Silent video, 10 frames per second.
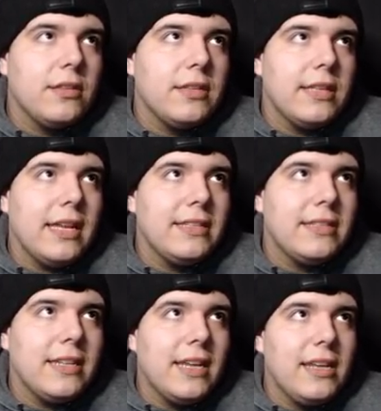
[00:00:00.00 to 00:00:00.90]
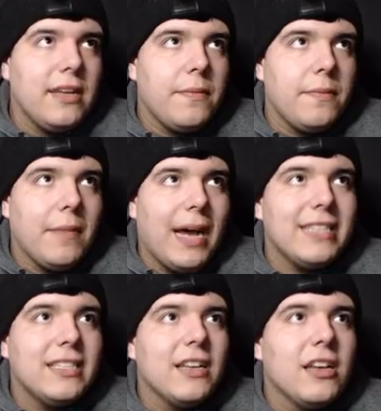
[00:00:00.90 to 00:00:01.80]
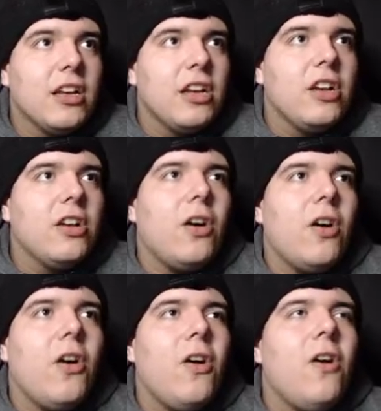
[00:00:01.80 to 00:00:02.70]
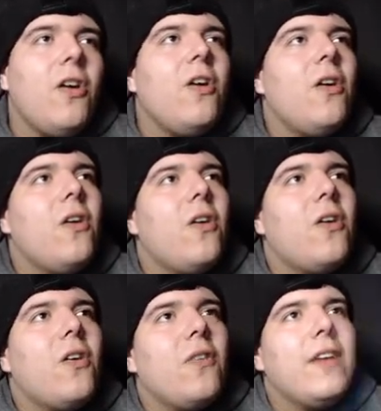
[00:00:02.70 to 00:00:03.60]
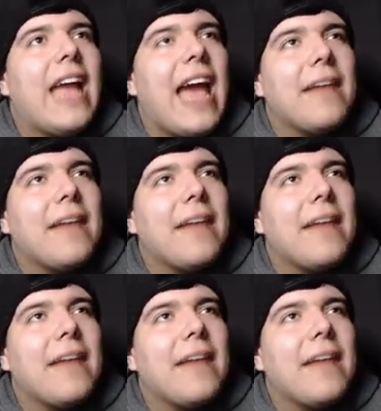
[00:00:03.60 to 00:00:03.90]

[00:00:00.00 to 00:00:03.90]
Today's the day. Moss? Oh, we had